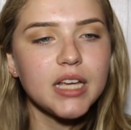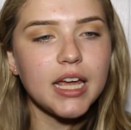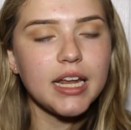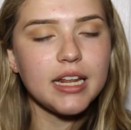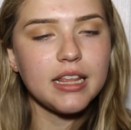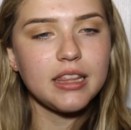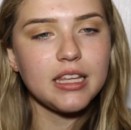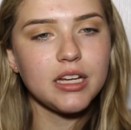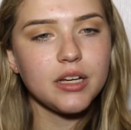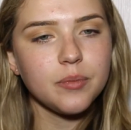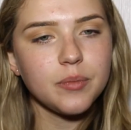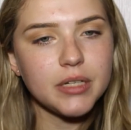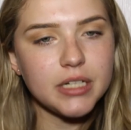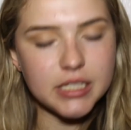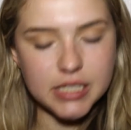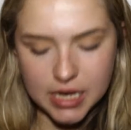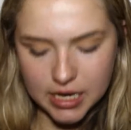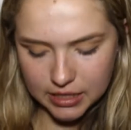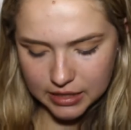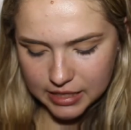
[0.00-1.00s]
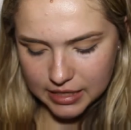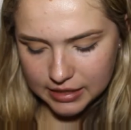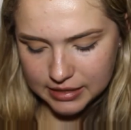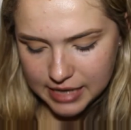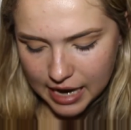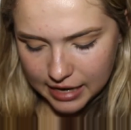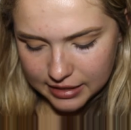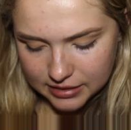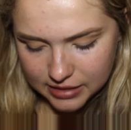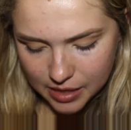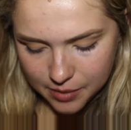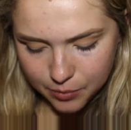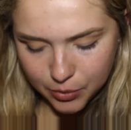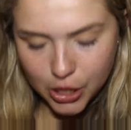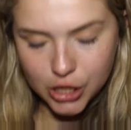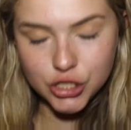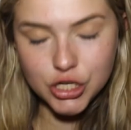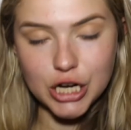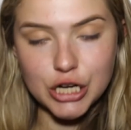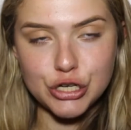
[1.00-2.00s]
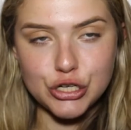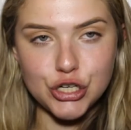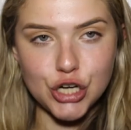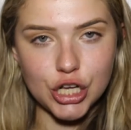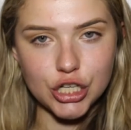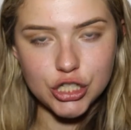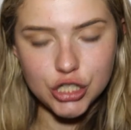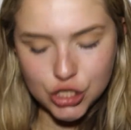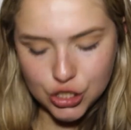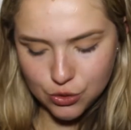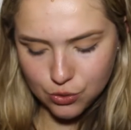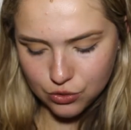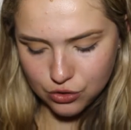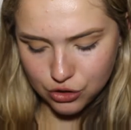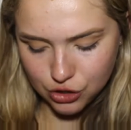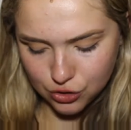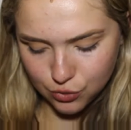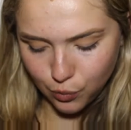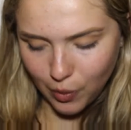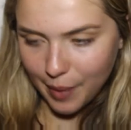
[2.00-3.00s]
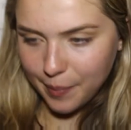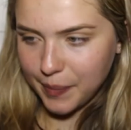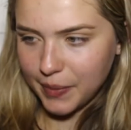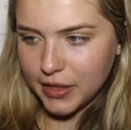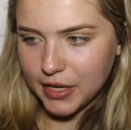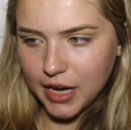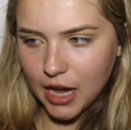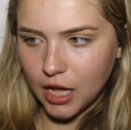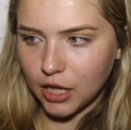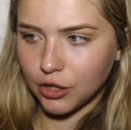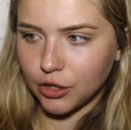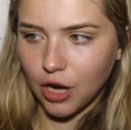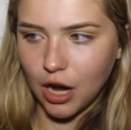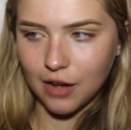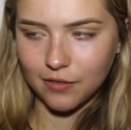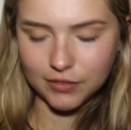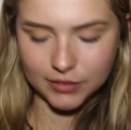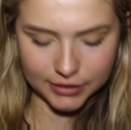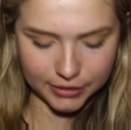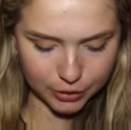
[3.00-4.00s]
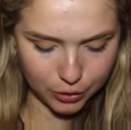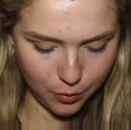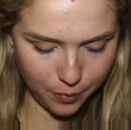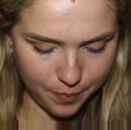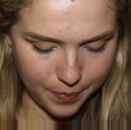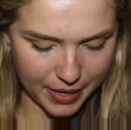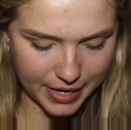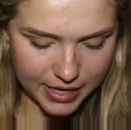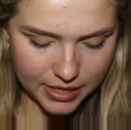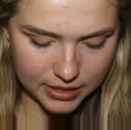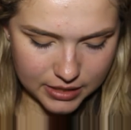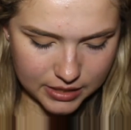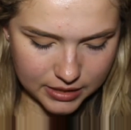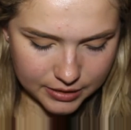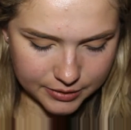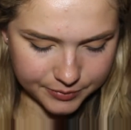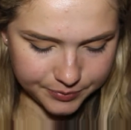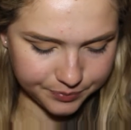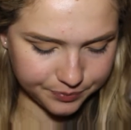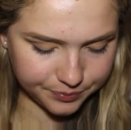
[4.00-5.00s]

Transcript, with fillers: And I think I'm going to take the exact same brush I just used, just wipe the color off a little bit.